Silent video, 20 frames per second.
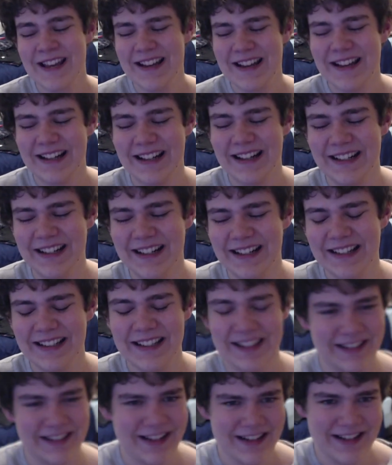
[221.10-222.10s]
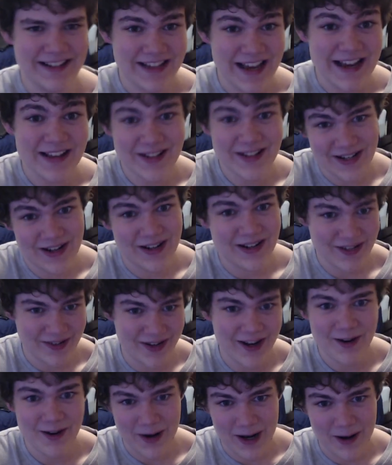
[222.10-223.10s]
uh, and, and sang the songs
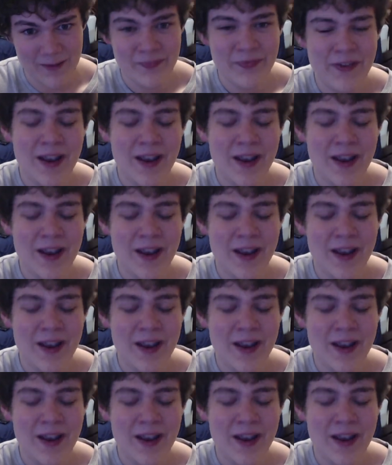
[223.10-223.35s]
very well.